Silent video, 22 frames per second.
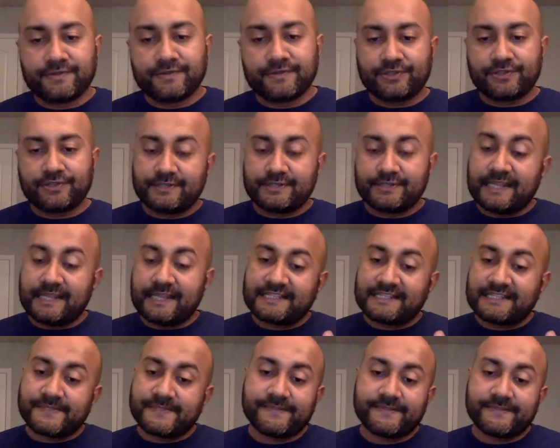
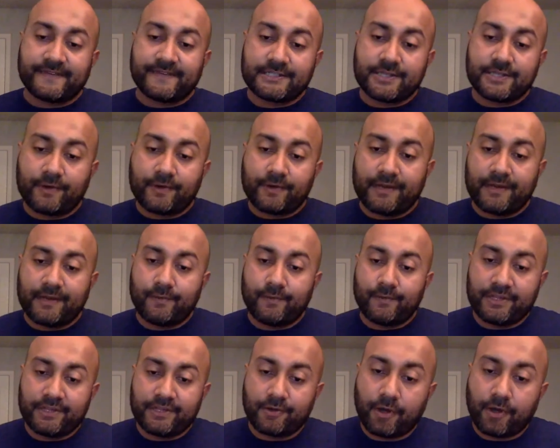that specific token
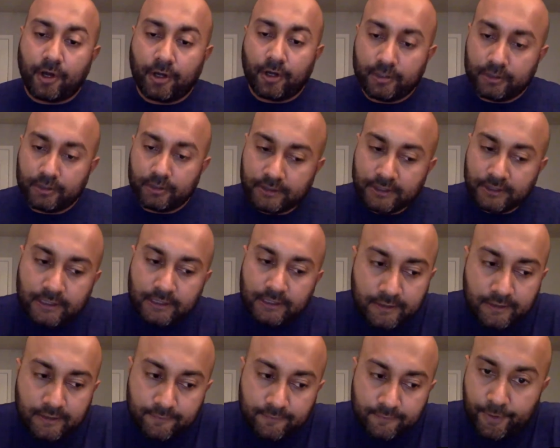with your call
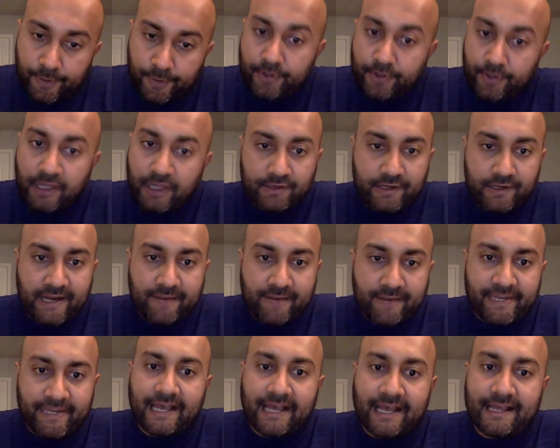for your other
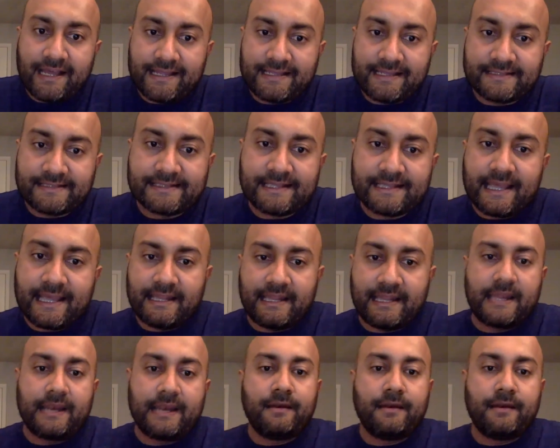APIs. And
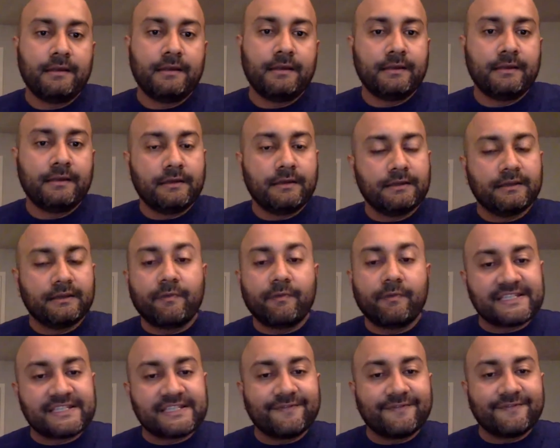then the
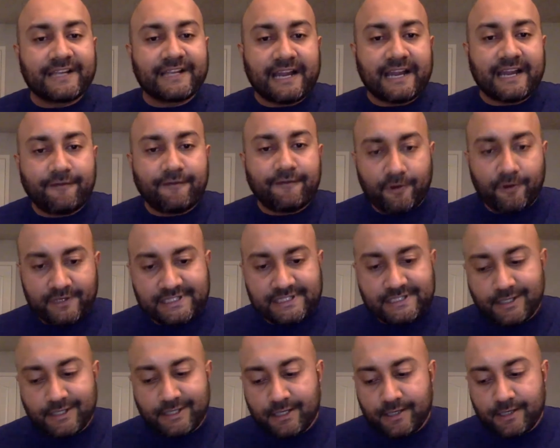rest of it kind of
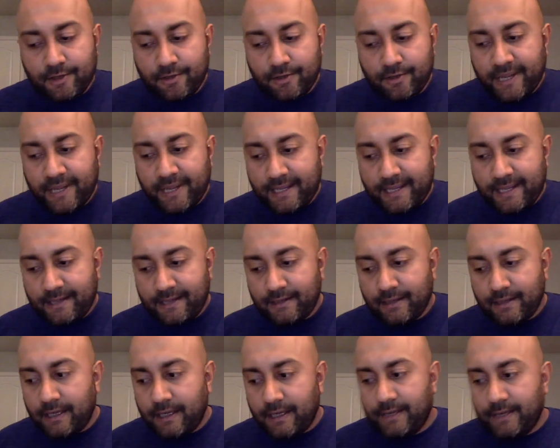focused on, okay,
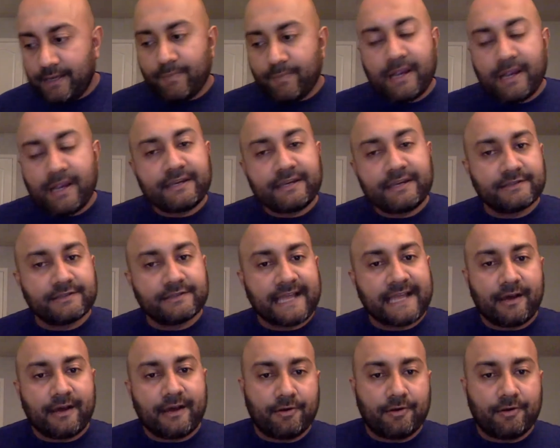here's
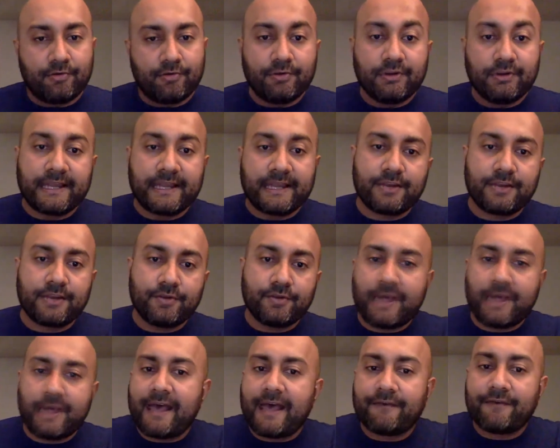how like
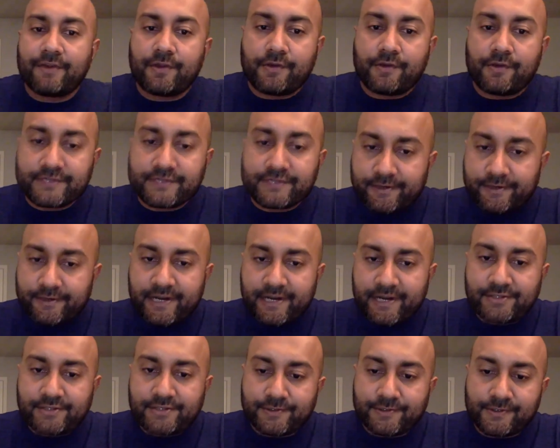you have your user
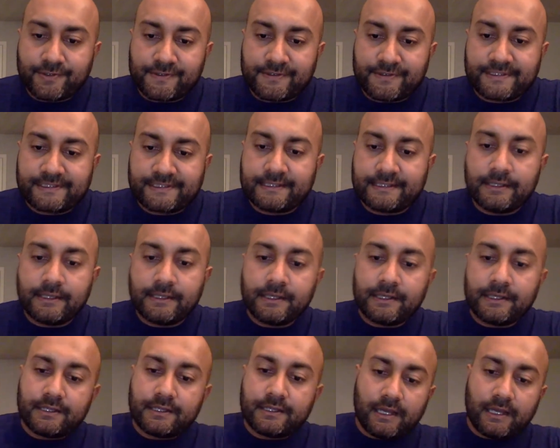credentials.
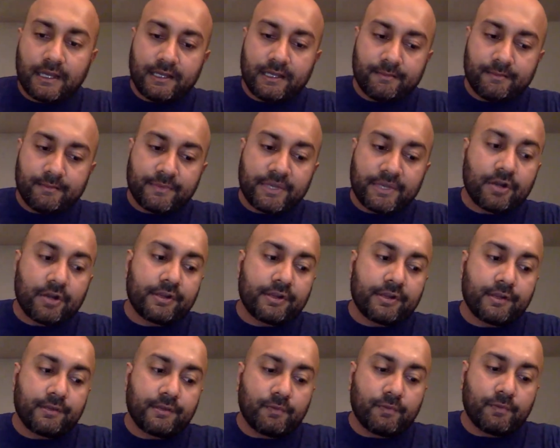
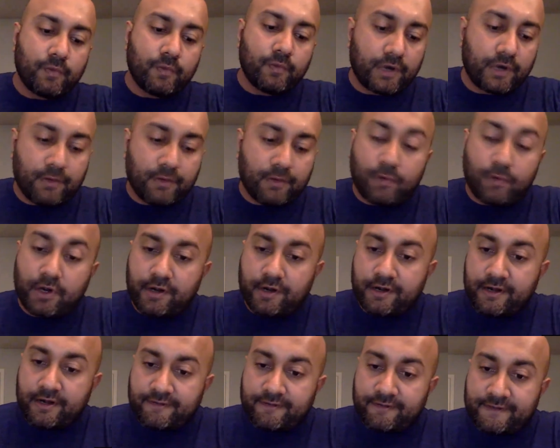What
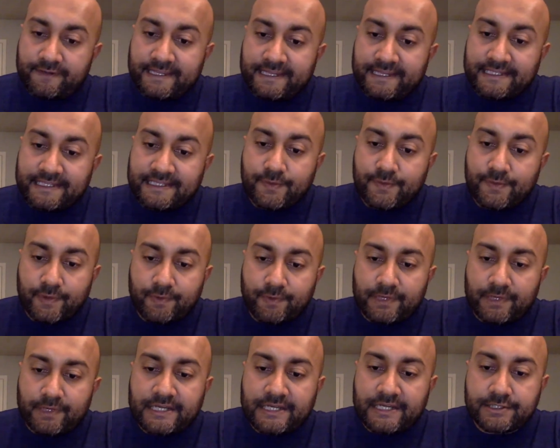are different things you would
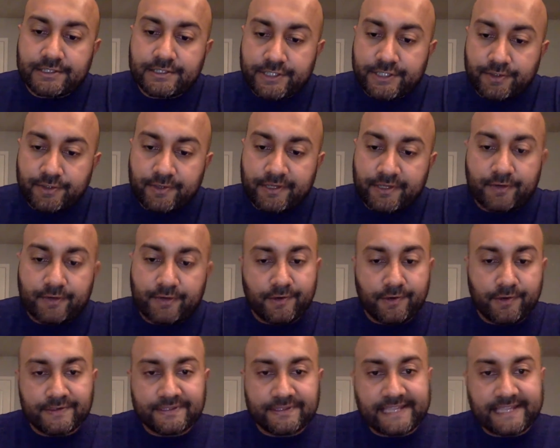need to do in
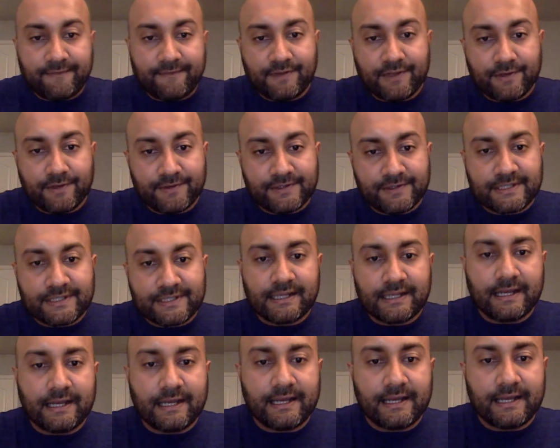order to save those
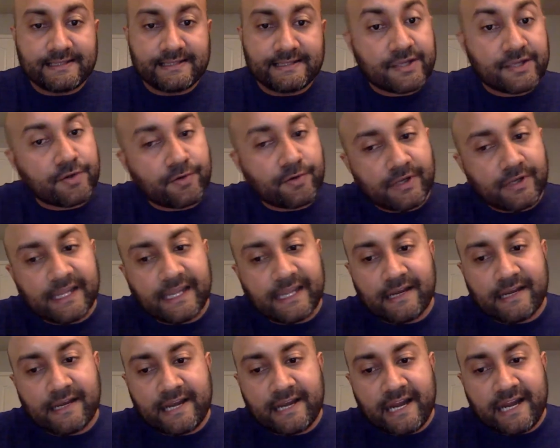securely
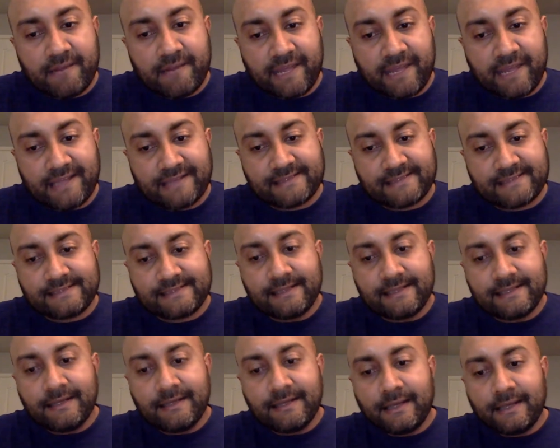in a
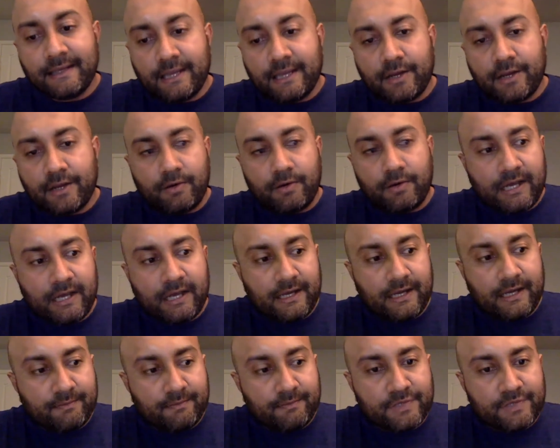database.
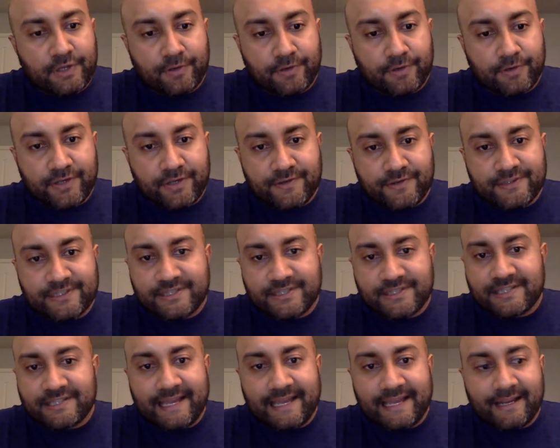Don't use
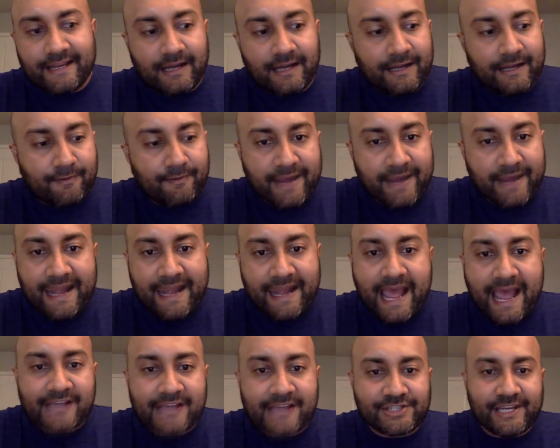just like rand
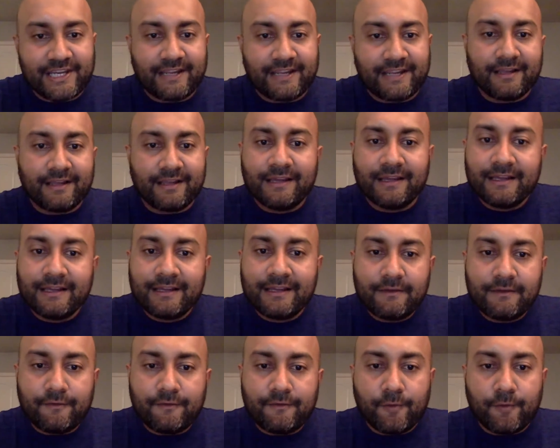hashing
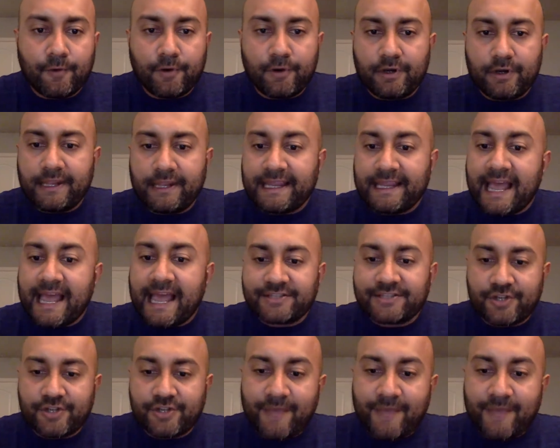for like
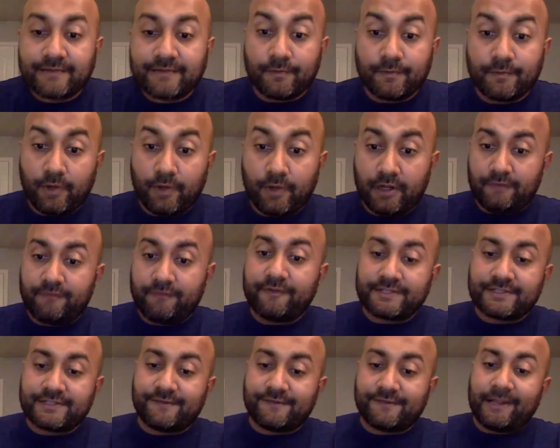hashing well,
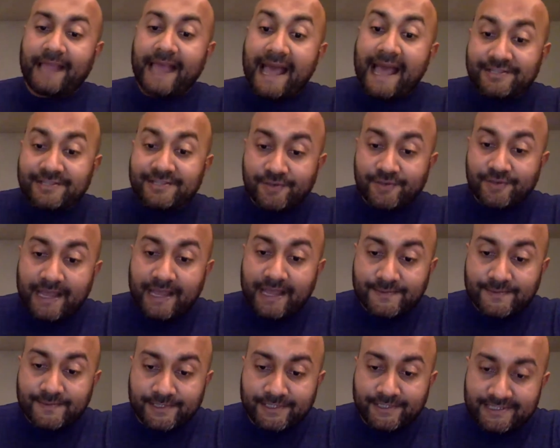first of all, hash your
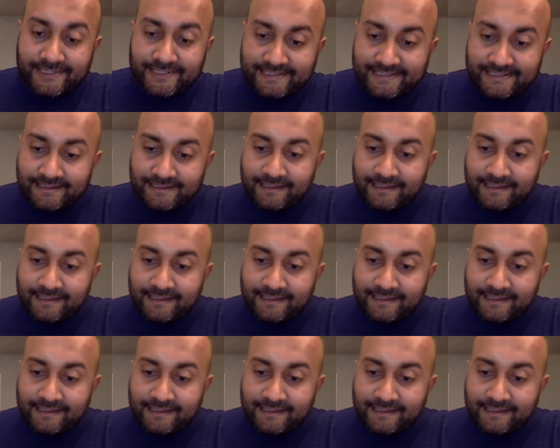passwords,